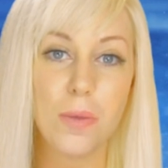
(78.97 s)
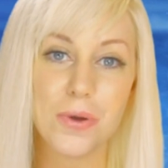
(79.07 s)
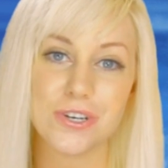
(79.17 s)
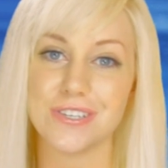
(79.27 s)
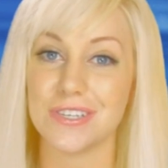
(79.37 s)
All
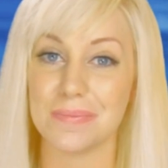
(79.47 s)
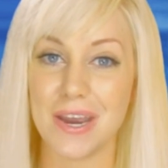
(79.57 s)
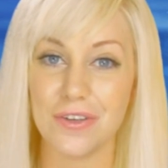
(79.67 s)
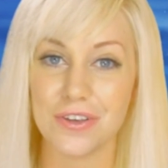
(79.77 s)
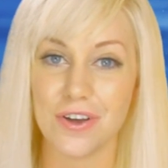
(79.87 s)
purchases
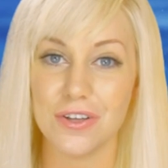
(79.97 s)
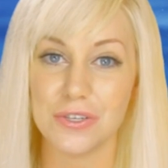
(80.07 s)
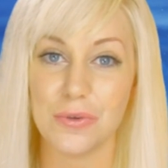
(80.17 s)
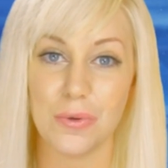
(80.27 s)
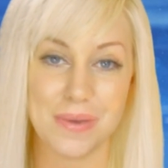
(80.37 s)
made on the
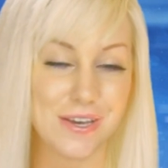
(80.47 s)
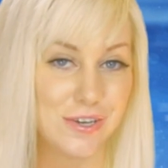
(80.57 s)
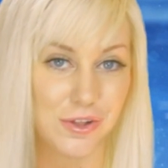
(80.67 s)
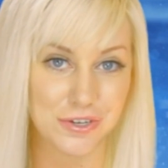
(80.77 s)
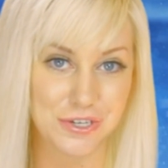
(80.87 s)
console will be in
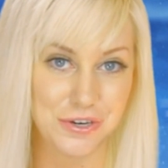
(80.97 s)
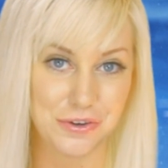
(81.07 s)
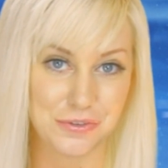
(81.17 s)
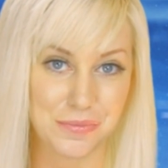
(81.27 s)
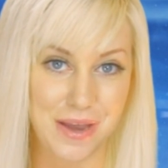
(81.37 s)
dollars and
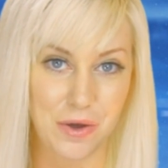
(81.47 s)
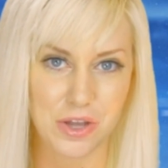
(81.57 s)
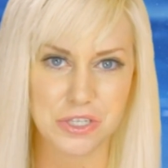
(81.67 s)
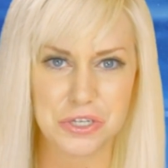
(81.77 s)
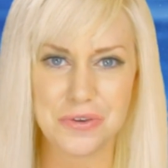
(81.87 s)
euros from now
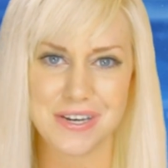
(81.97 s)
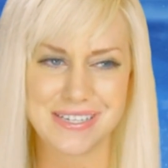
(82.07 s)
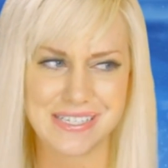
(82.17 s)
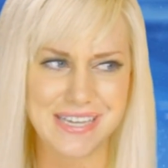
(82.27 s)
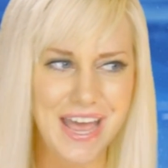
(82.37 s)
on, so you
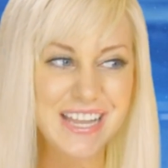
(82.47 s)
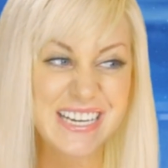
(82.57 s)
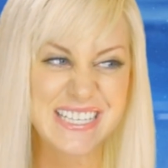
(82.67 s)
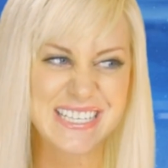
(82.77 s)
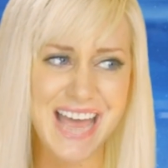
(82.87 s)
can tell
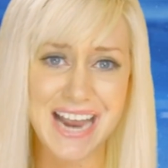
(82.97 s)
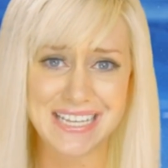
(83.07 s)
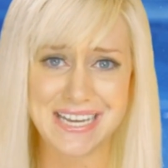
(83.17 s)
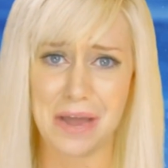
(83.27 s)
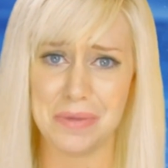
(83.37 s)

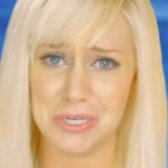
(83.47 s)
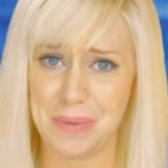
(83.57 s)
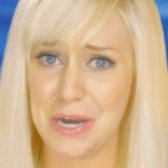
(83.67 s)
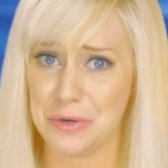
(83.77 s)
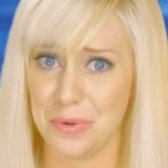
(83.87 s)
exactly how much
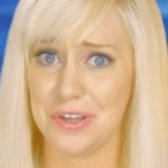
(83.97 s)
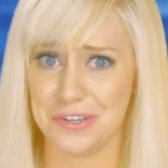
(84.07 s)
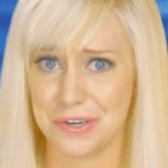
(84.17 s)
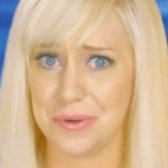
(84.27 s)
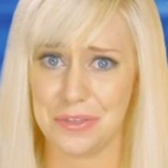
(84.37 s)
pain your wallet
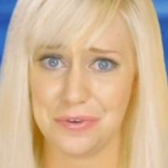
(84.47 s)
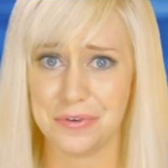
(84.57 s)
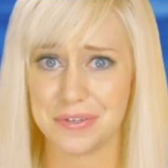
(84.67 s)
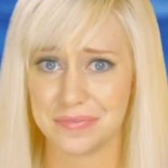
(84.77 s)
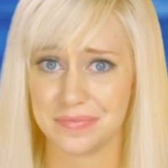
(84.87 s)
is going through.